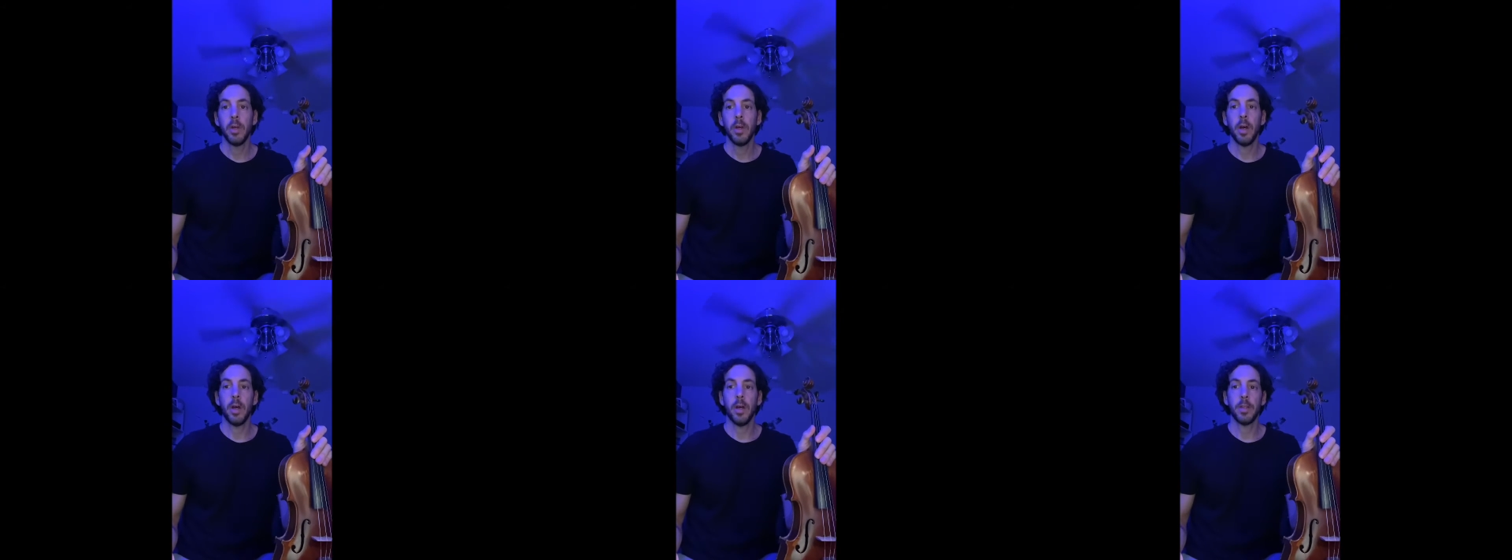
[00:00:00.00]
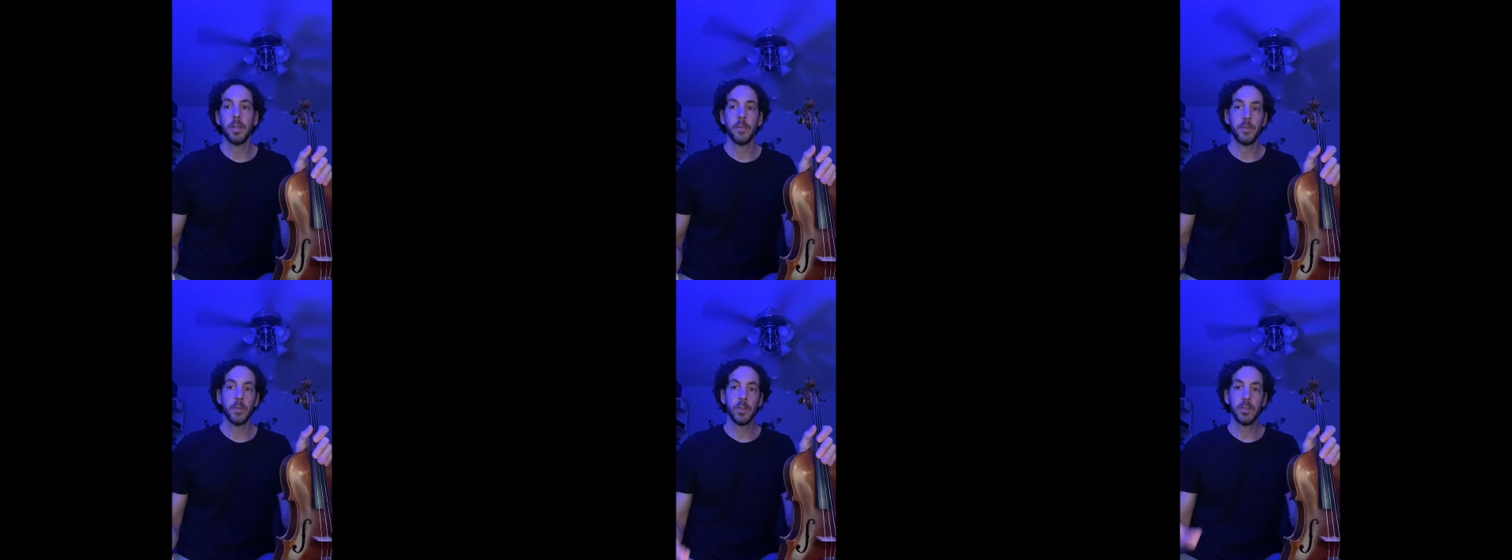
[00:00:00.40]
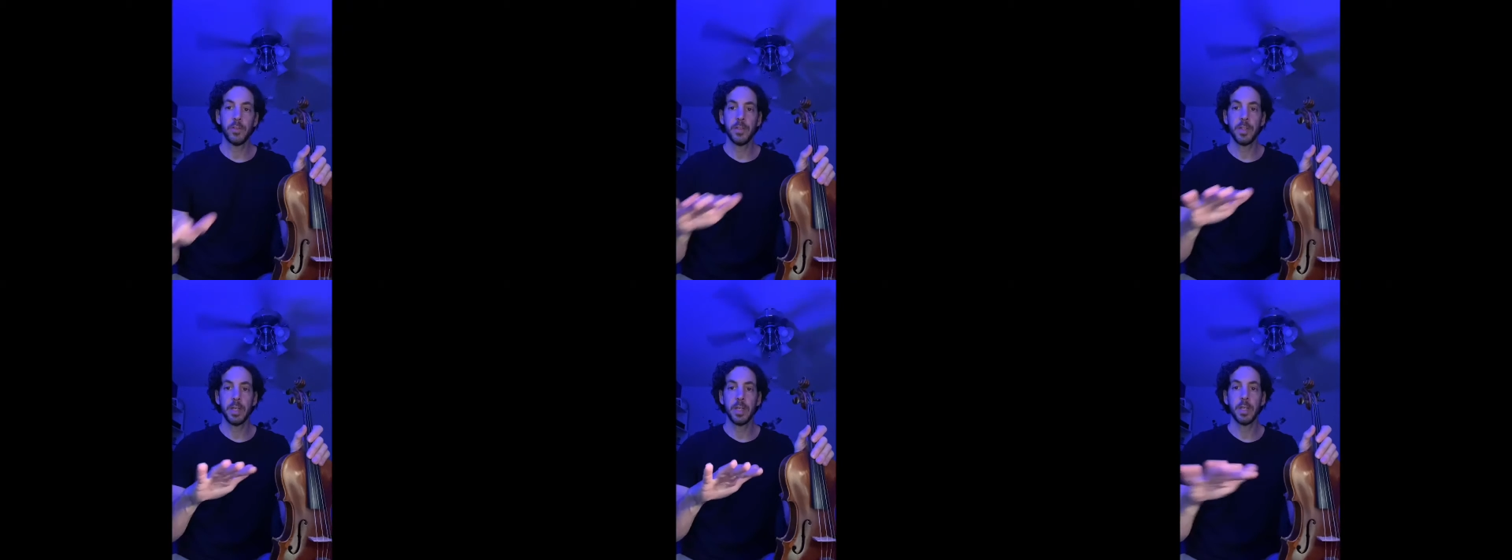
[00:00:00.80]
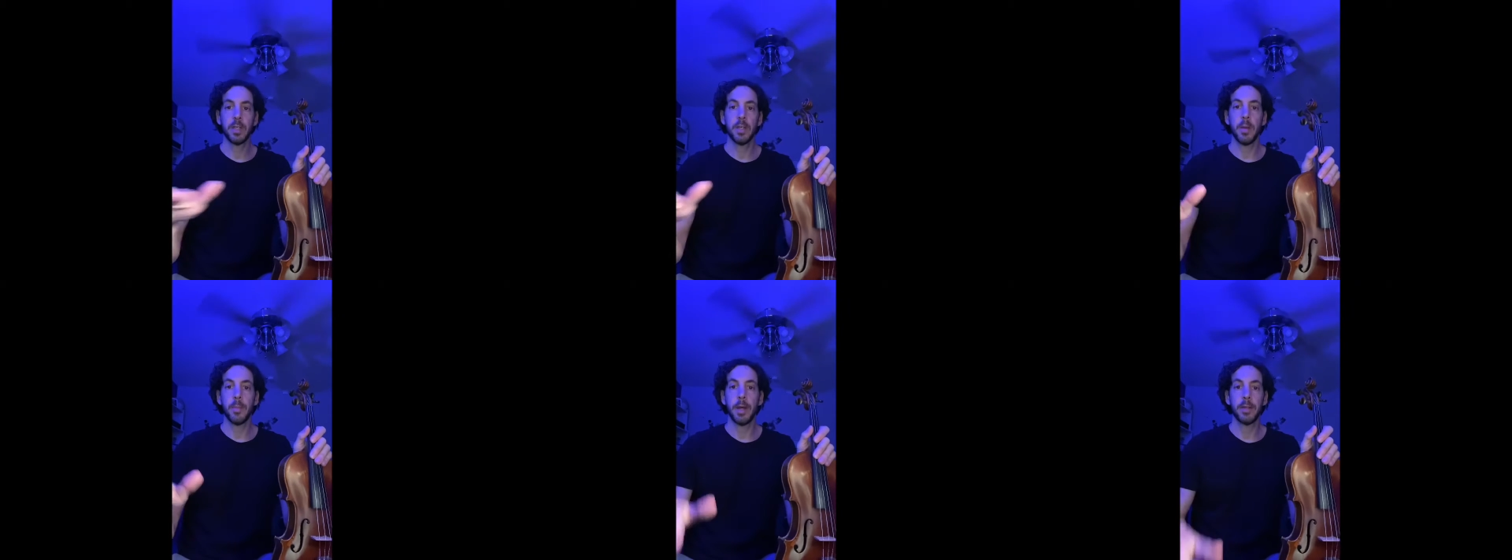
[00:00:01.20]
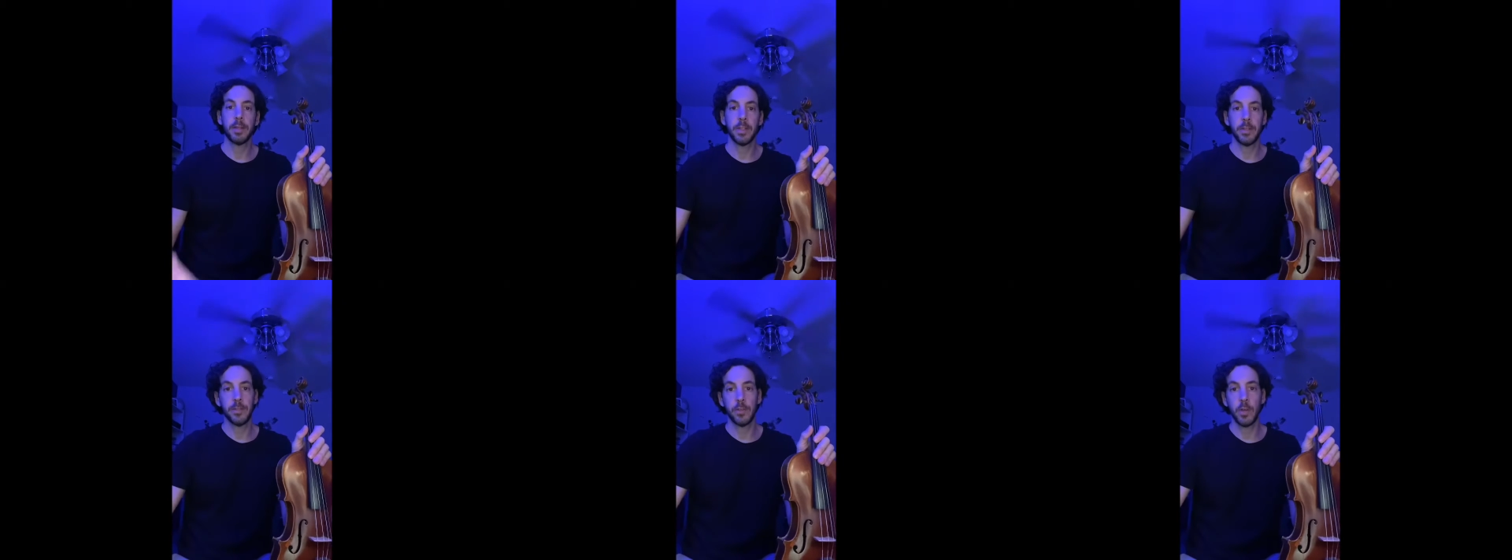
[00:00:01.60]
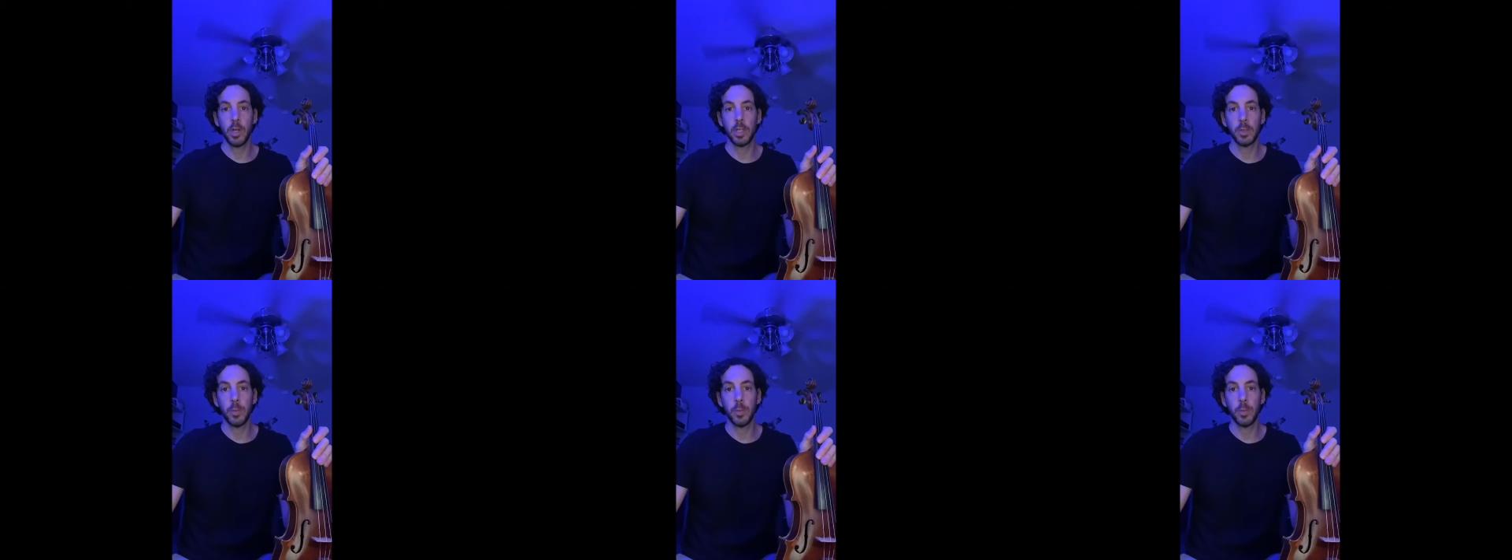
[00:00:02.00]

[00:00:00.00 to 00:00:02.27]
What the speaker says: The first thing about this song